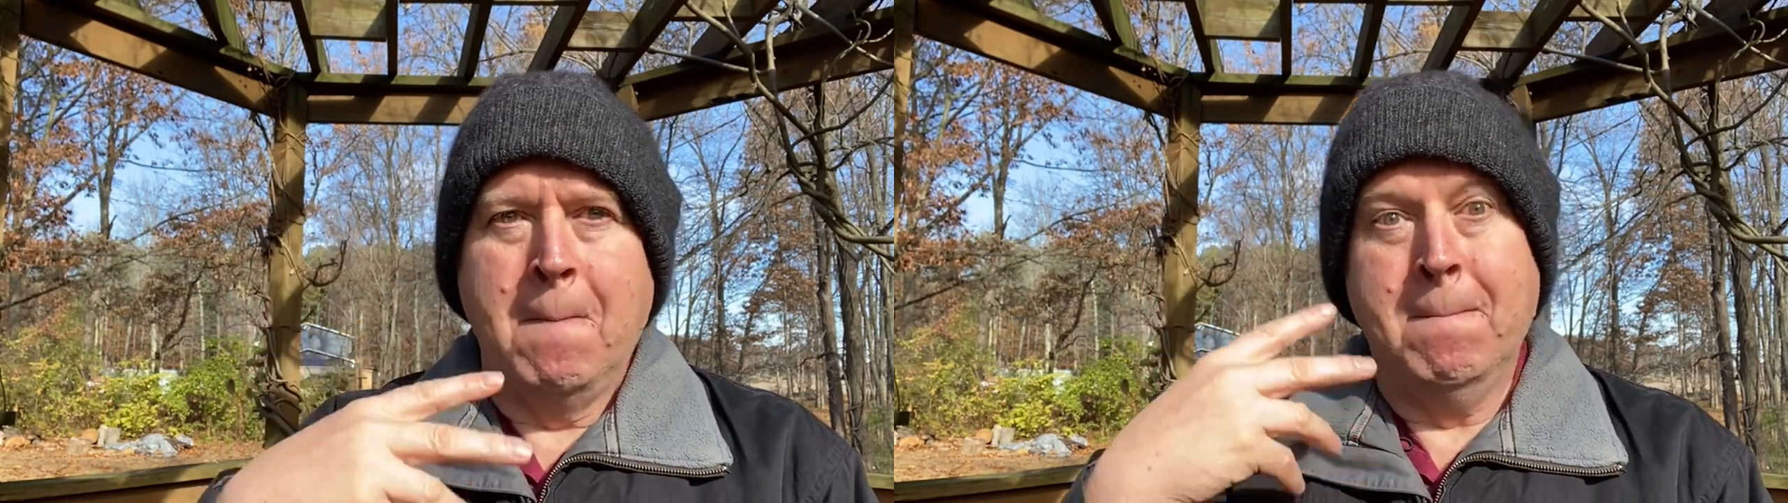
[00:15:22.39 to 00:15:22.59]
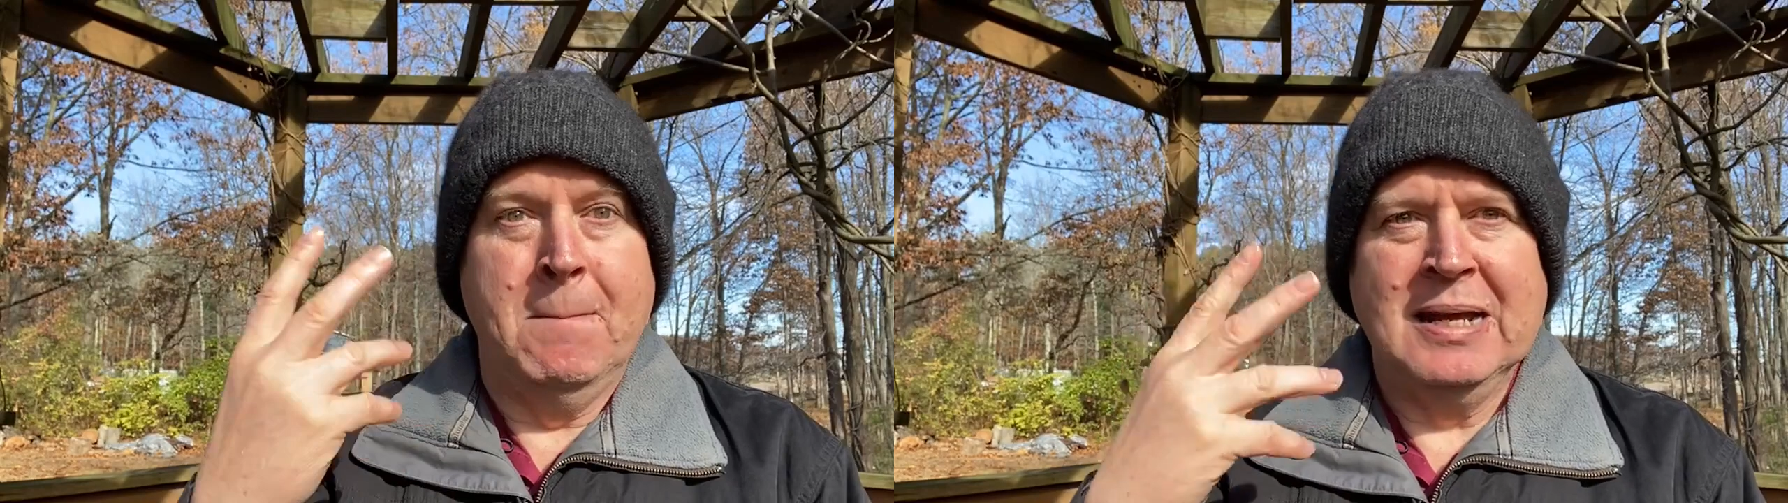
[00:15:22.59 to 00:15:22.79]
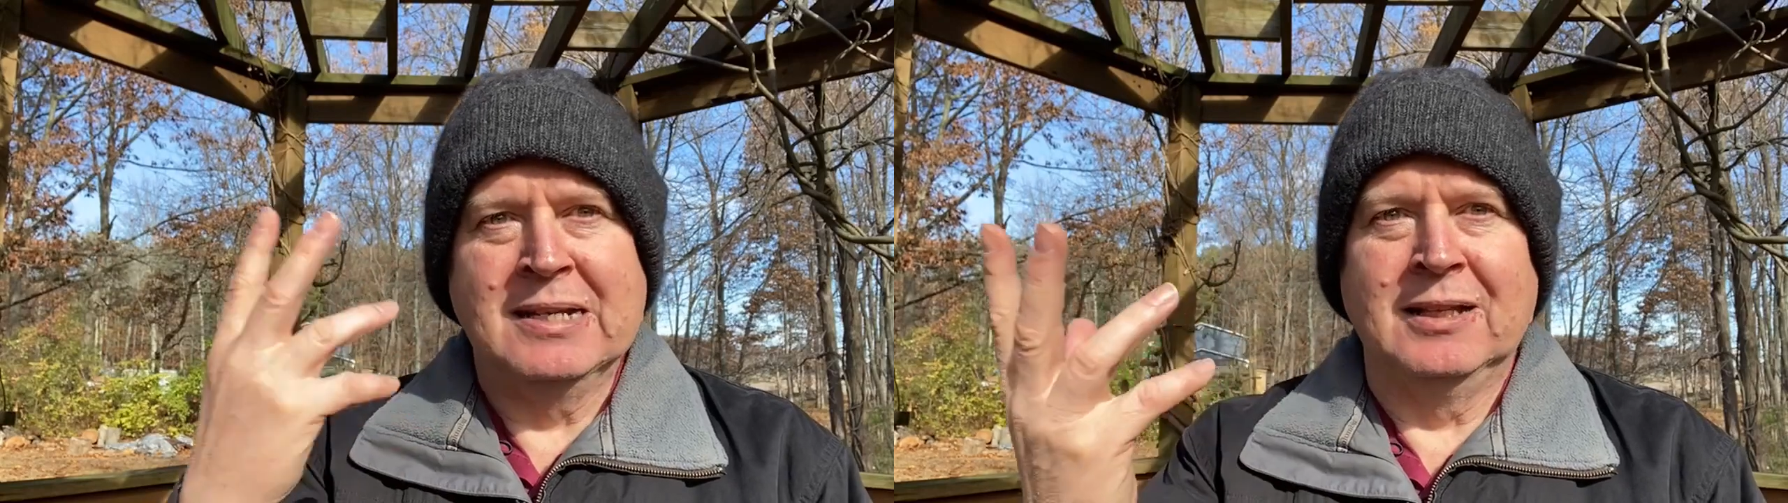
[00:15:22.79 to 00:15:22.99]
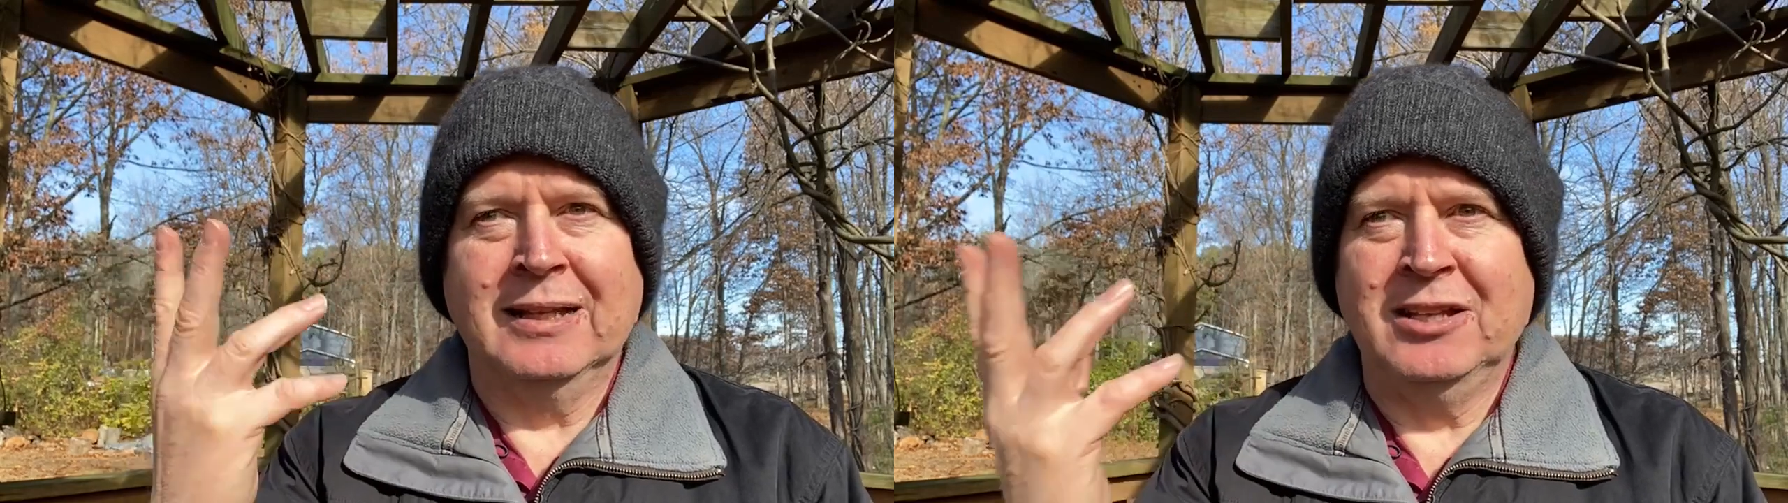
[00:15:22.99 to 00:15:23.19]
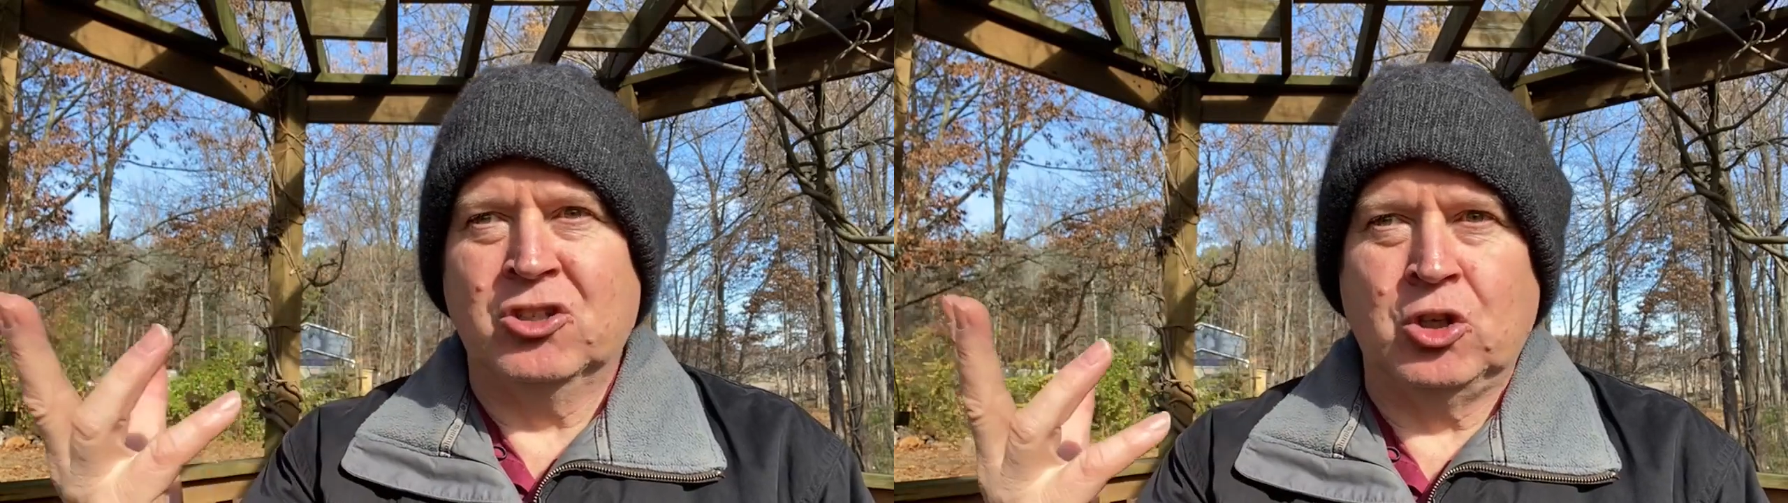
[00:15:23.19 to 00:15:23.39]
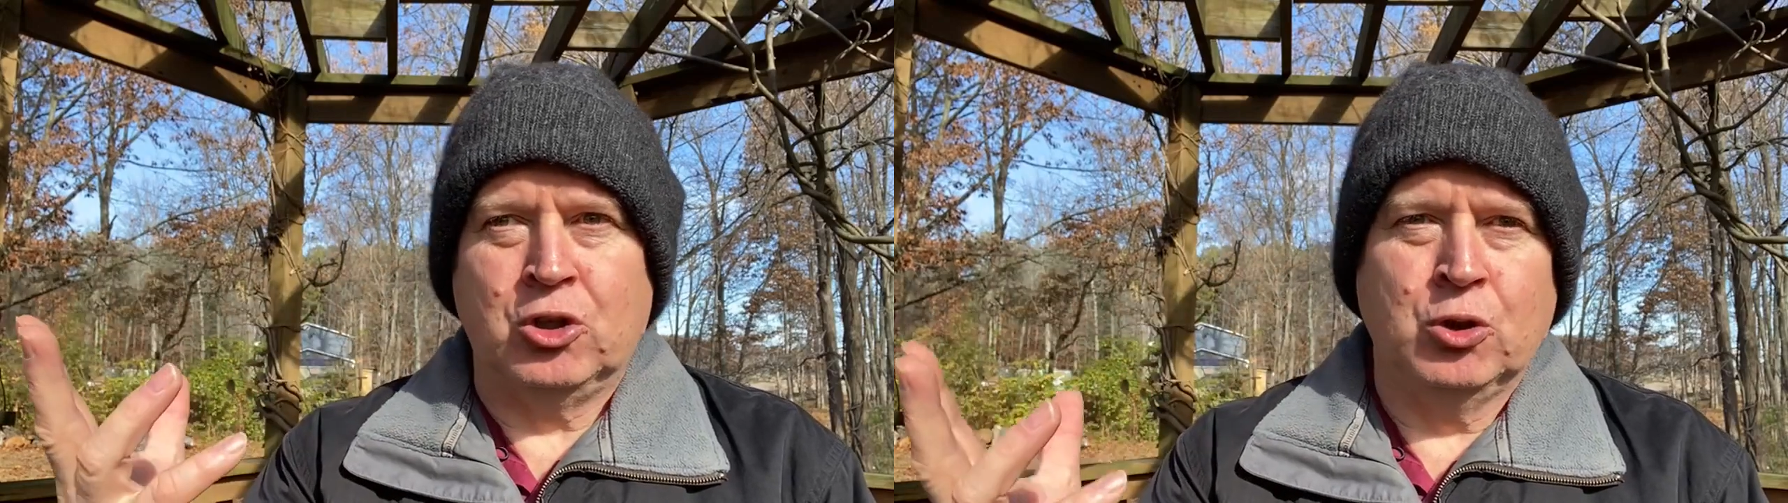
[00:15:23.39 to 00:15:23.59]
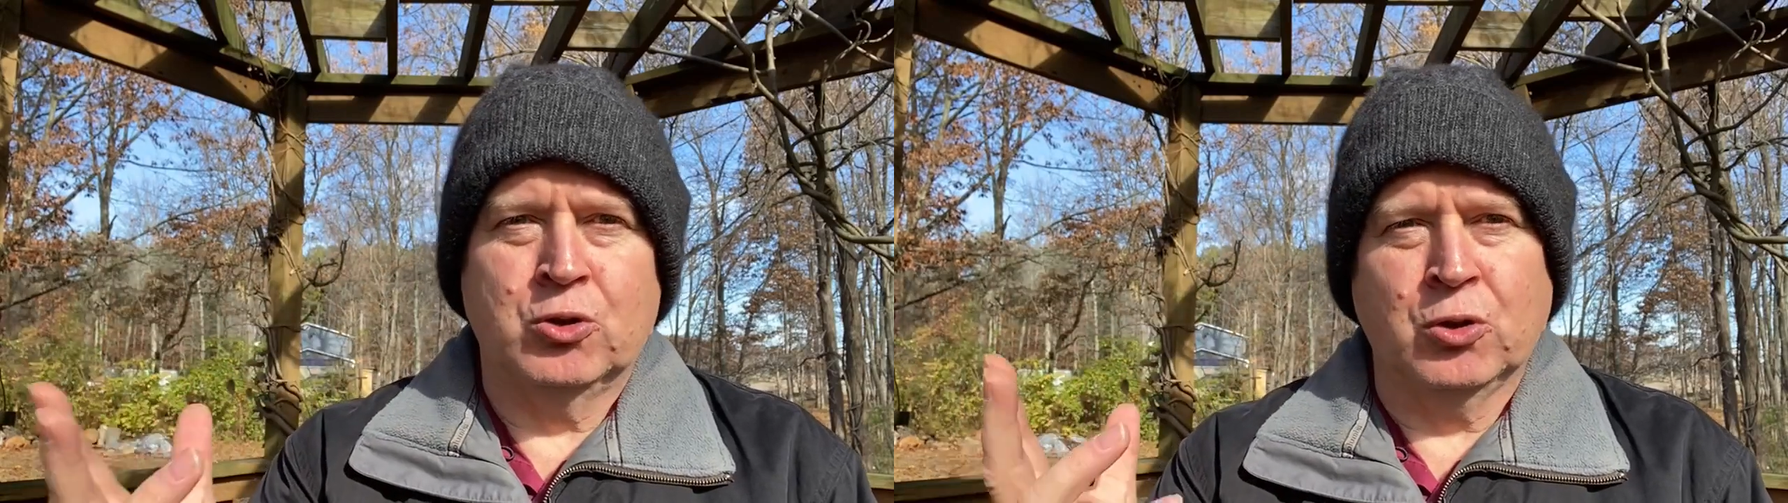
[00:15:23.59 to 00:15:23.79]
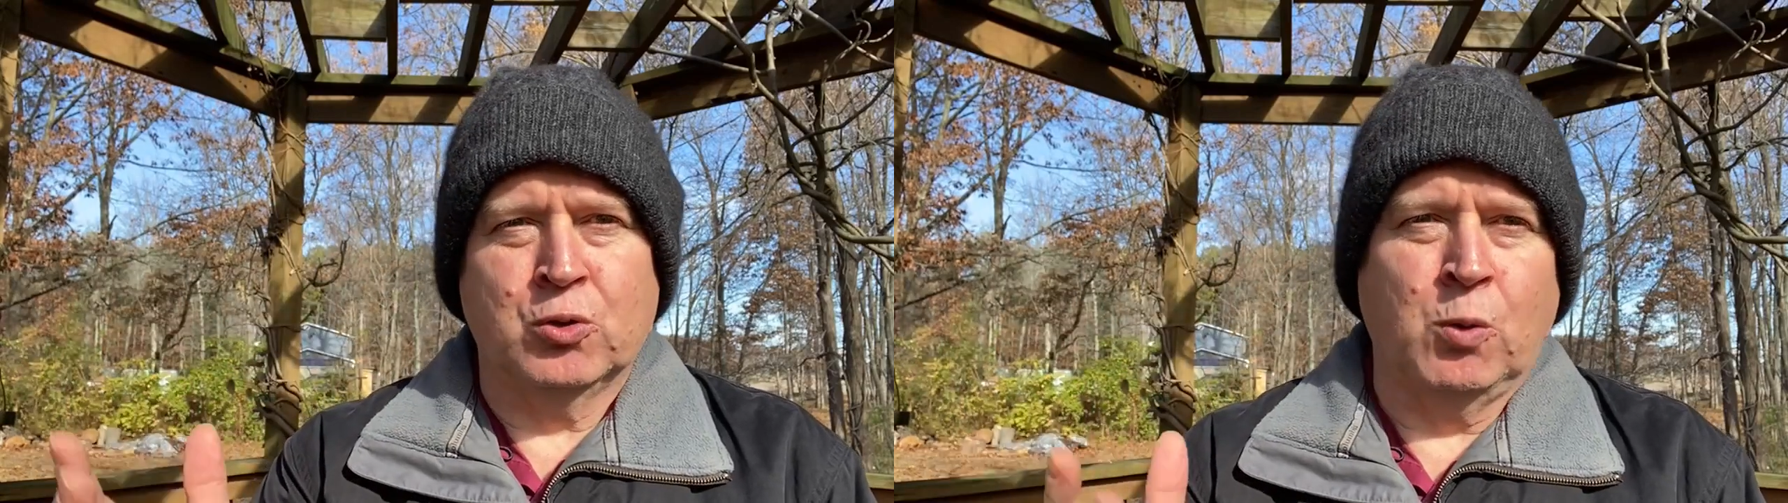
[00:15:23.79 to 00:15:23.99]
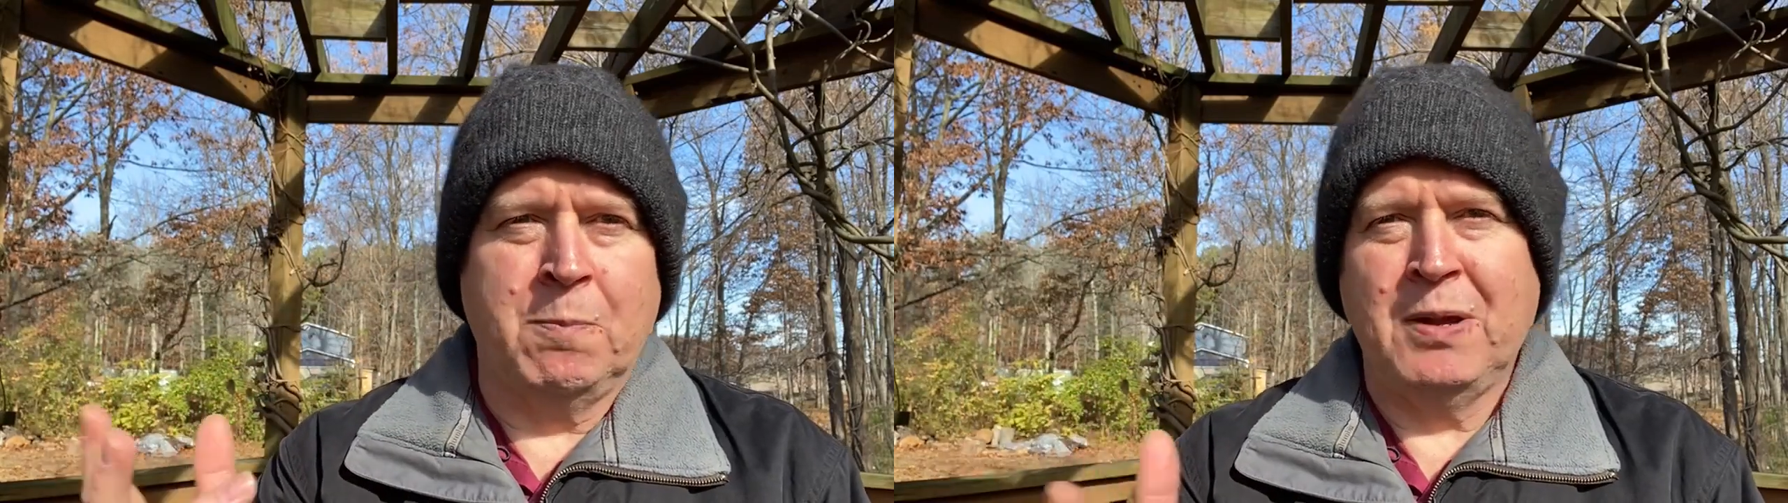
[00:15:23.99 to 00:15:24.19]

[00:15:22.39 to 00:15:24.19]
mental institutions where